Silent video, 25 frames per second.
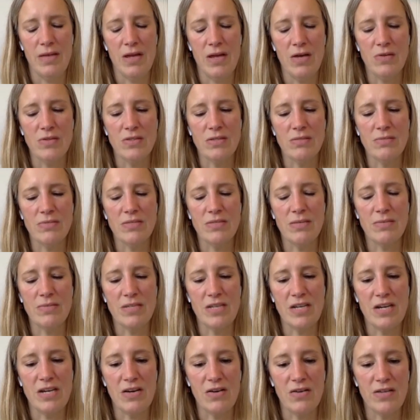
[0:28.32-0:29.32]
sometimes I
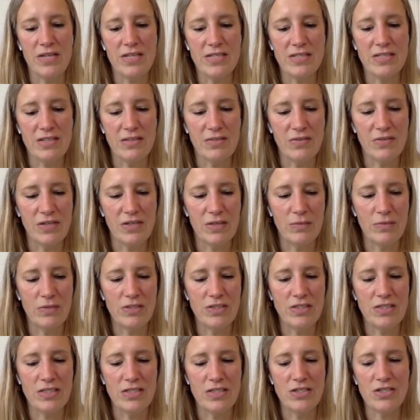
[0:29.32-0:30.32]
hear these tough
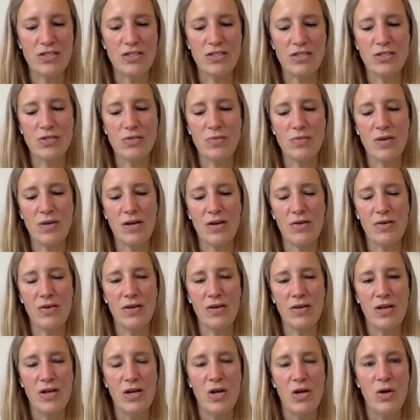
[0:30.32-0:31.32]
conversations around
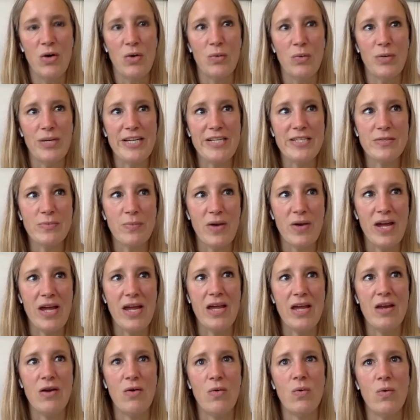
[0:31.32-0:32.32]
race
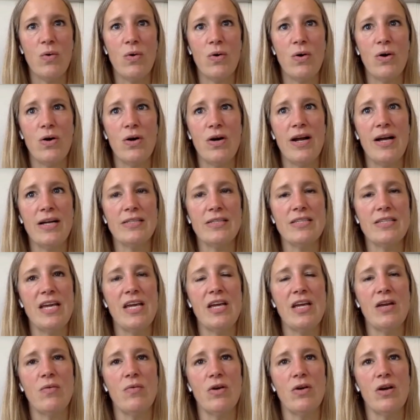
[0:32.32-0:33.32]
weight or not
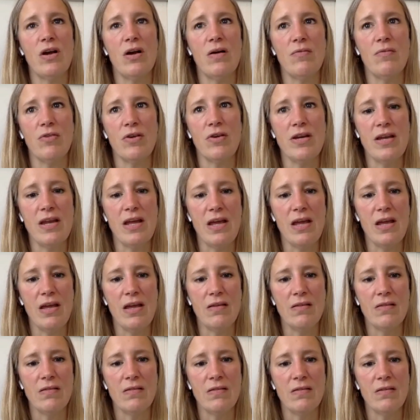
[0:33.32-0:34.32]
taking recovery
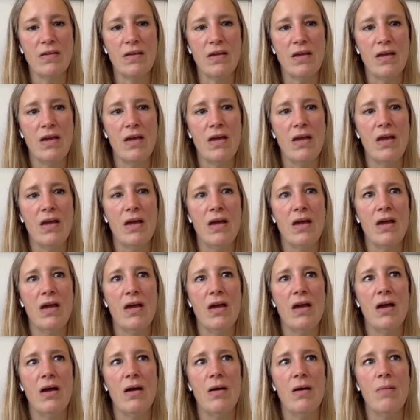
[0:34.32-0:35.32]
days.
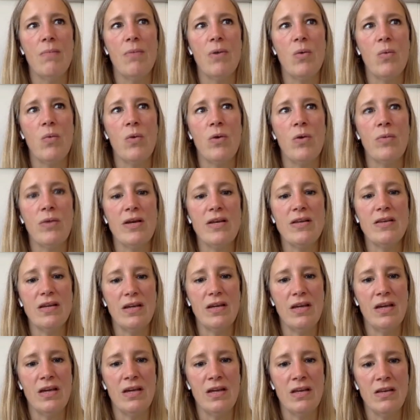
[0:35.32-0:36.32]
But when we
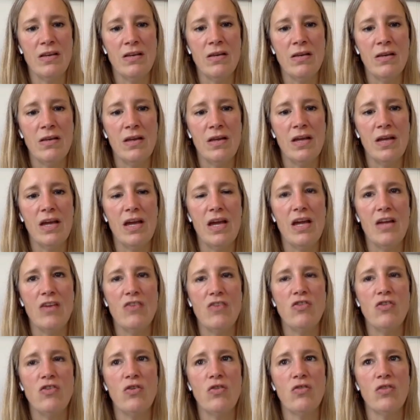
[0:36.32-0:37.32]
dig in,
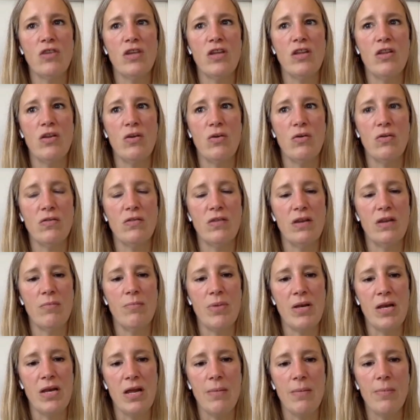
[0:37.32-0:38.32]
it's usually those that have
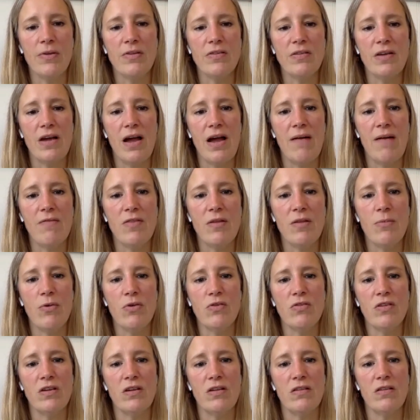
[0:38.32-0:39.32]
been able to have the
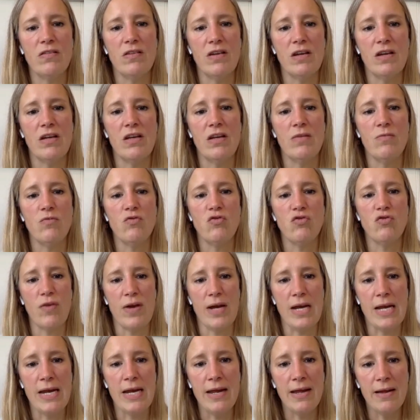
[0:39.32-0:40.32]
most consecutive
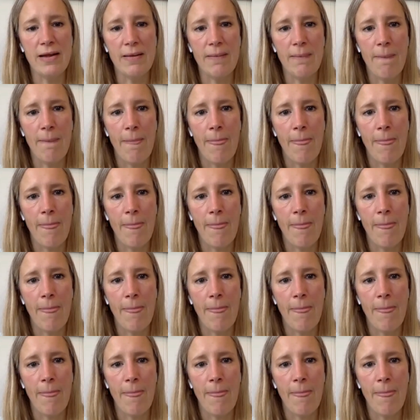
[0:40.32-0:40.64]
training